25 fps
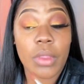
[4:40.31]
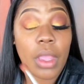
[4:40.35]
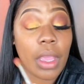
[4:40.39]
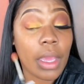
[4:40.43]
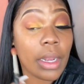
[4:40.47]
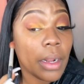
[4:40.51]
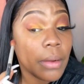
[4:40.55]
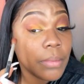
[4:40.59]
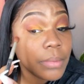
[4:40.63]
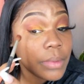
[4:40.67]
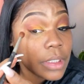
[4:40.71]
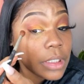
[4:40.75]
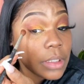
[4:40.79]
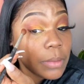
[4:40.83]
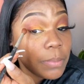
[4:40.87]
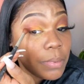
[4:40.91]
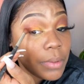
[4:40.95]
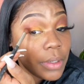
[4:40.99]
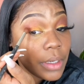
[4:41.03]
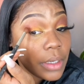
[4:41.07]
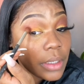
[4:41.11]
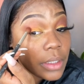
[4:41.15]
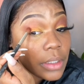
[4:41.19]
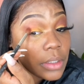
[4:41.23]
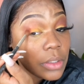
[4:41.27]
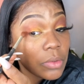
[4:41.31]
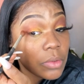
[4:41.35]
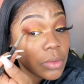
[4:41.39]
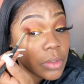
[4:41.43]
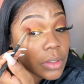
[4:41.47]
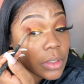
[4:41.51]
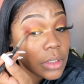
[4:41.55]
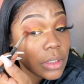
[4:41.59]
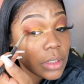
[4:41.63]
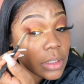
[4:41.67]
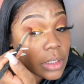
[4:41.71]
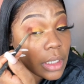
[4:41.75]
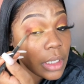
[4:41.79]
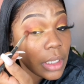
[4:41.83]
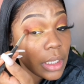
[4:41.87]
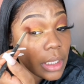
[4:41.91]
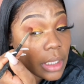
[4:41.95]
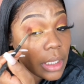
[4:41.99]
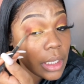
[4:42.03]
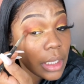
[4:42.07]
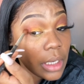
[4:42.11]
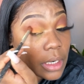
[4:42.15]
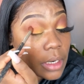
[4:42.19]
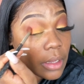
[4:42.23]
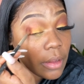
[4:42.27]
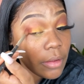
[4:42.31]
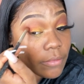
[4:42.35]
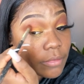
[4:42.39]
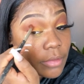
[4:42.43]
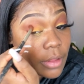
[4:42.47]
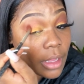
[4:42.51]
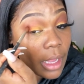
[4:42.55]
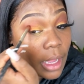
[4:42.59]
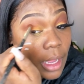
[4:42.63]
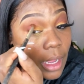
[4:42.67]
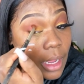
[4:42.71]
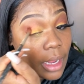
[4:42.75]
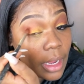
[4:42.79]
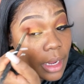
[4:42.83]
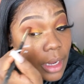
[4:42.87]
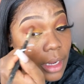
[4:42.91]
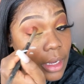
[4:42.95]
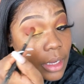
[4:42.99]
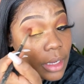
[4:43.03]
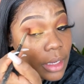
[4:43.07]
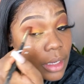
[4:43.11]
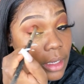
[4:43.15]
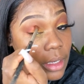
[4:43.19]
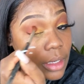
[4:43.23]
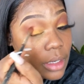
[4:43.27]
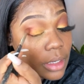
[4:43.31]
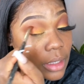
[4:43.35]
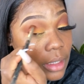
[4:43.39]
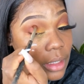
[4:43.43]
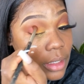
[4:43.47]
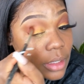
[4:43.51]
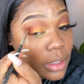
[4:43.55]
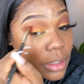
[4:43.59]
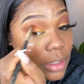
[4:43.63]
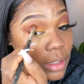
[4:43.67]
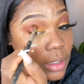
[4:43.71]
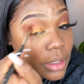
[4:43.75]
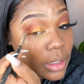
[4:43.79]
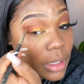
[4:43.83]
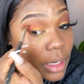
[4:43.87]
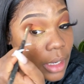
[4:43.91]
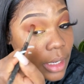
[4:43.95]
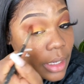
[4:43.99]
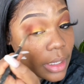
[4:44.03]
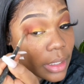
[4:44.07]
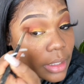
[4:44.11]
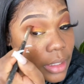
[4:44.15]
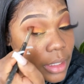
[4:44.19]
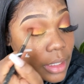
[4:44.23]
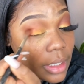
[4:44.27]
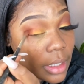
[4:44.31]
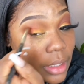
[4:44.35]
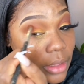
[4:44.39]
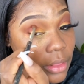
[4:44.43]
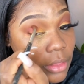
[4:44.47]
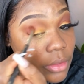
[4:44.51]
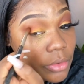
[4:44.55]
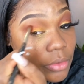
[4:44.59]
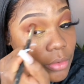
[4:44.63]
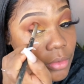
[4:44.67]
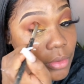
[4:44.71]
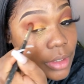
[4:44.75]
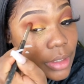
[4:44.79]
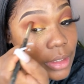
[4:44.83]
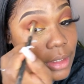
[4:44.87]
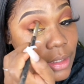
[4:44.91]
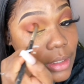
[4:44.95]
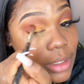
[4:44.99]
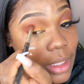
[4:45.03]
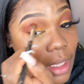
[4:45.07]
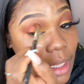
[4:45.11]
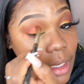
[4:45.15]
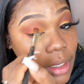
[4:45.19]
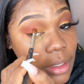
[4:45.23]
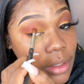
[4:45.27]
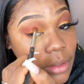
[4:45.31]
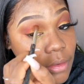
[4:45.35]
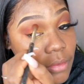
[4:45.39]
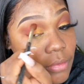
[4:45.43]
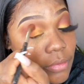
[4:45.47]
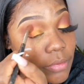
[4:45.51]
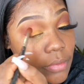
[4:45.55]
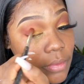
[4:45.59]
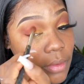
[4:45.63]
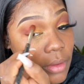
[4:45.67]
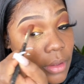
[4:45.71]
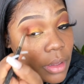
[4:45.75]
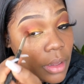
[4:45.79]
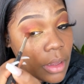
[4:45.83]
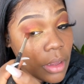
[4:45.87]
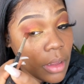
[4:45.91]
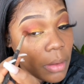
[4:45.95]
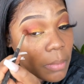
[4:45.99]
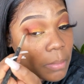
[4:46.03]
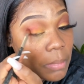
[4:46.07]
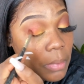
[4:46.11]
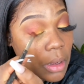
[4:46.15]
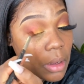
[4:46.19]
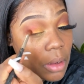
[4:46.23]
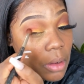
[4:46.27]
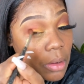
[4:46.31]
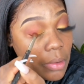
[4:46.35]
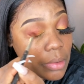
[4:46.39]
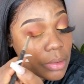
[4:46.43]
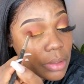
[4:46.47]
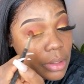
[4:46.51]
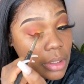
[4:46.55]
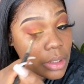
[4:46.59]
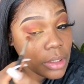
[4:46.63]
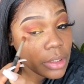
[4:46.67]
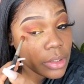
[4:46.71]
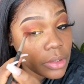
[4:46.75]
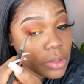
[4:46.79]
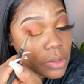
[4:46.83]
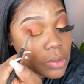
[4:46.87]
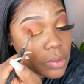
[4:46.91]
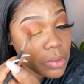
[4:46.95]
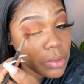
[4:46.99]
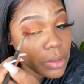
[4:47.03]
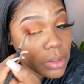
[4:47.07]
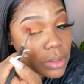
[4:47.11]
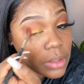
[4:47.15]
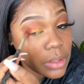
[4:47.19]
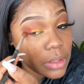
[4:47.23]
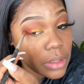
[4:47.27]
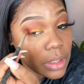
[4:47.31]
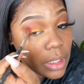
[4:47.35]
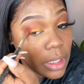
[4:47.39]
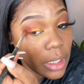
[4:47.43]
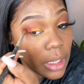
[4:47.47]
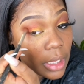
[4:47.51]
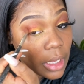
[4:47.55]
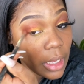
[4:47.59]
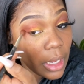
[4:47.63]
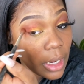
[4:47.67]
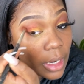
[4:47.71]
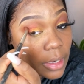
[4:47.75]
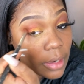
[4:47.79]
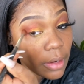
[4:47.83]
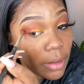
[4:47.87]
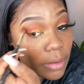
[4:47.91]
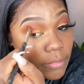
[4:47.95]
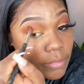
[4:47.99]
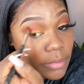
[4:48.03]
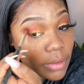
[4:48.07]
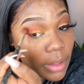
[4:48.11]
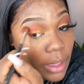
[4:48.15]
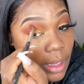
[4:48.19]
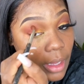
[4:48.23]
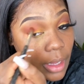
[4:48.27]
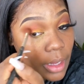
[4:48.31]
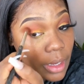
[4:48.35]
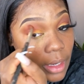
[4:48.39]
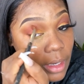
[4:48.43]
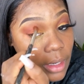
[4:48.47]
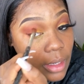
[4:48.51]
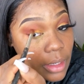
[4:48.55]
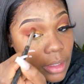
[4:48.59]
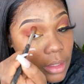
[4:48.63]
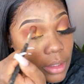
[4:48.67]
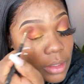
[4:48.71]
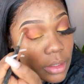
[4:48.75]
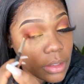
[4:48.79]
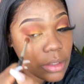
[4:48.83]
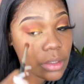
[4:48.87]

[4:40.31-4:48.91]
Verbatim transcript: And I'm just putting it towards the end of the eye, like in the crease kind of, but only towards the end of the eye,